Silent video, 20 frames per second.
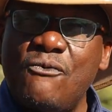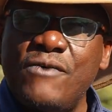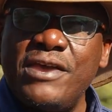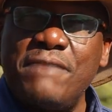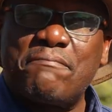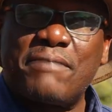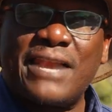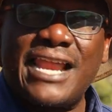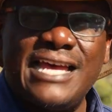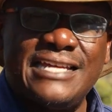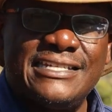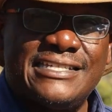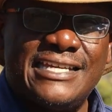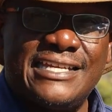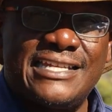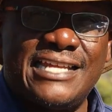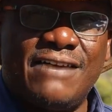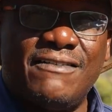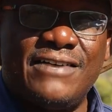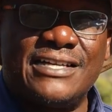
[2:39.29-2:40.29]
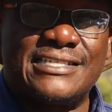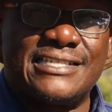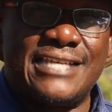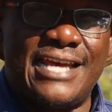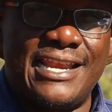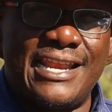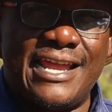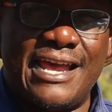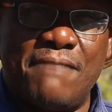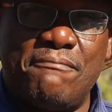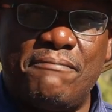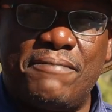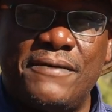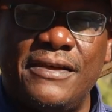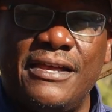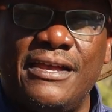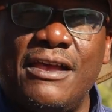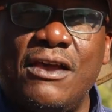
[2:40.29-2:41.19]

we planted our sunn hemp.